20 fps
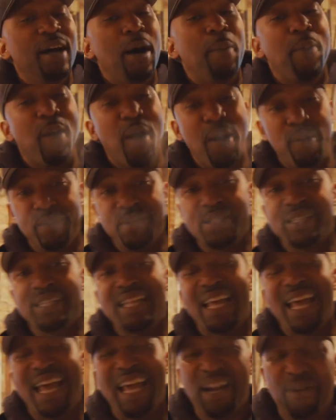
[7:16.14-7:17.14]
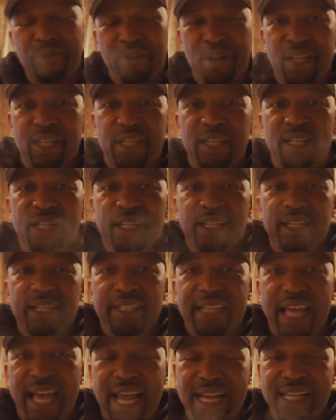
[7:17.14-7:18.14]
apartments in the area
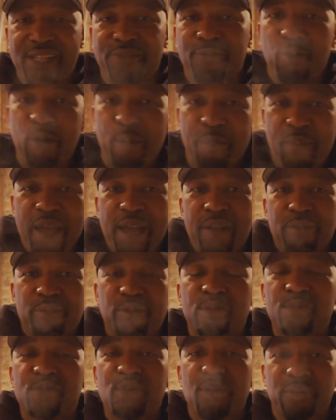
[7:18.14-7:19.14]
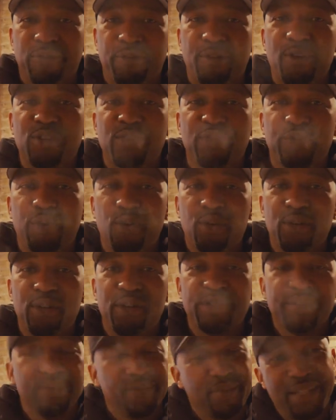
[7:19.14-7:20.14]
that has 4 bedrooms on the first
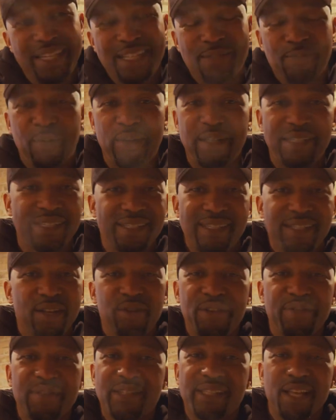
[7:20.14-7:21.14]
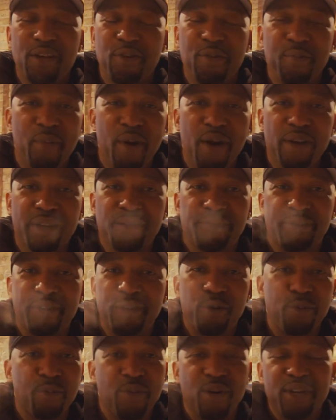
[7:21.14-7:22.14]
floor, these places don't even stay on the market for
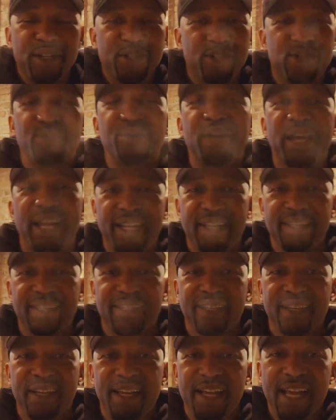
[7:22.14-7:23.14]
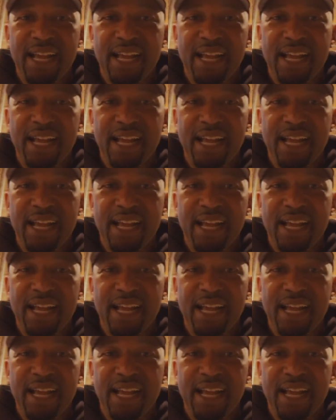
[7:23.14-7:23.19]
no more than 2 days.